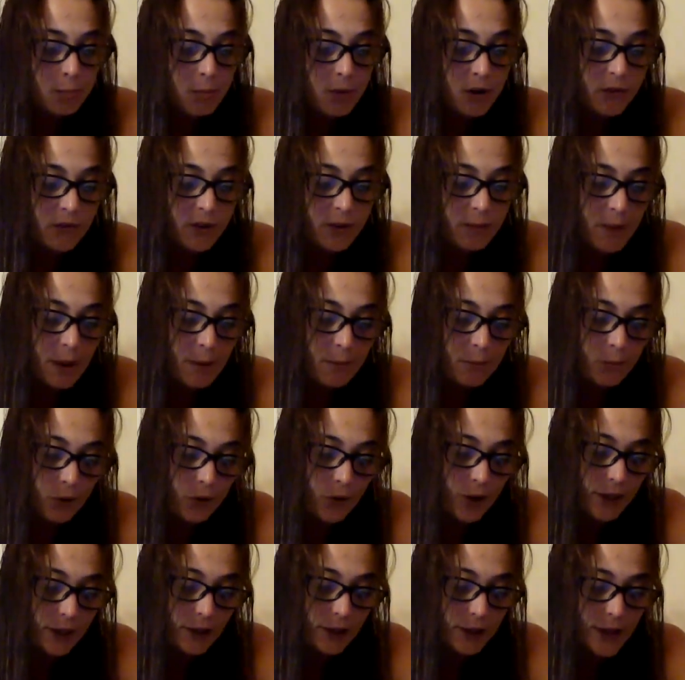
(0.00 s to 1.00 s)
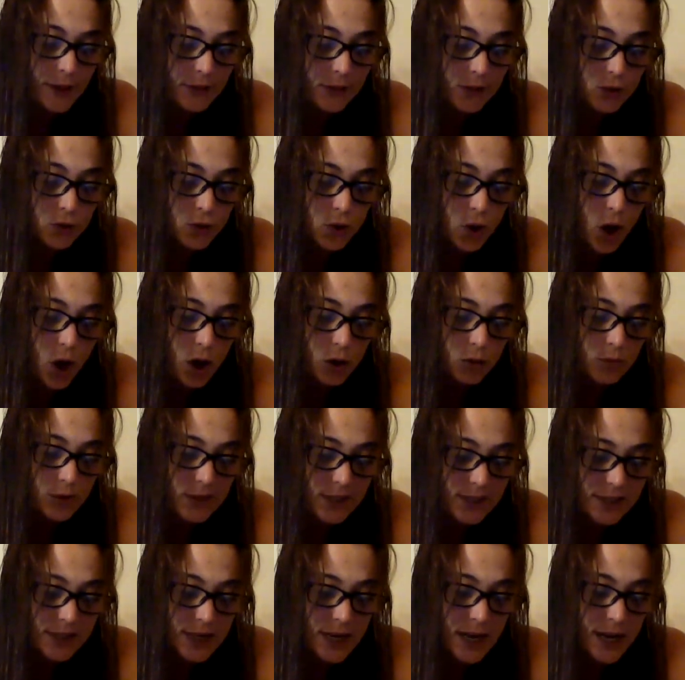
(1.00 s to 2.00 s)
but remembering that the dog
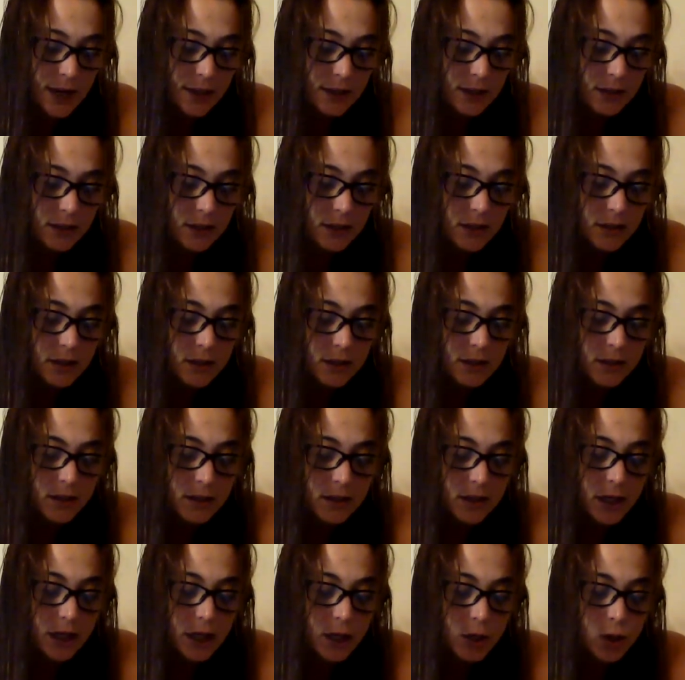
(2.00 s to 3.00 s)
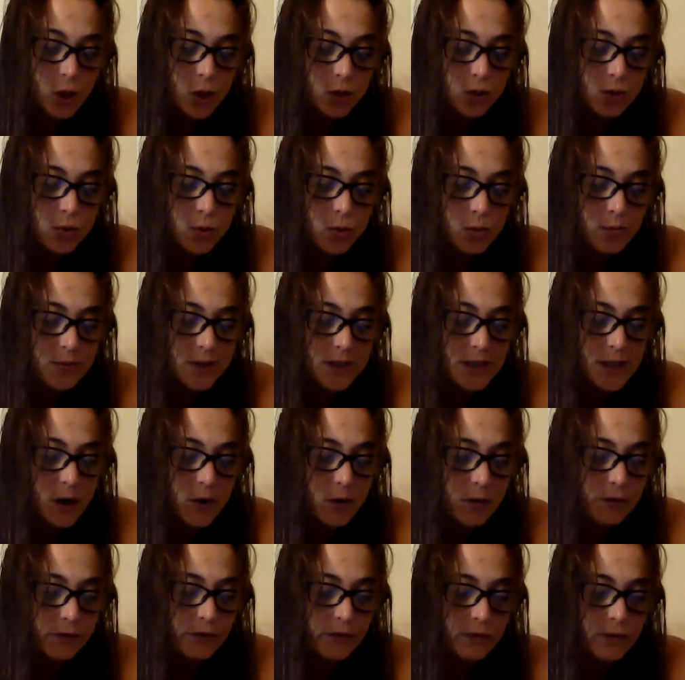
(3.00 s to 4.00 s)
was dead, he thought to
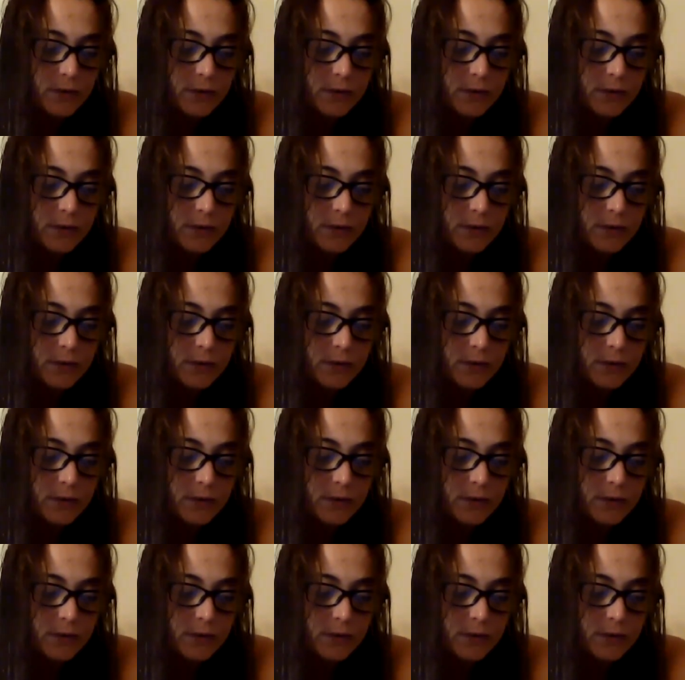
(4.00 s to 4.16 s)
himself,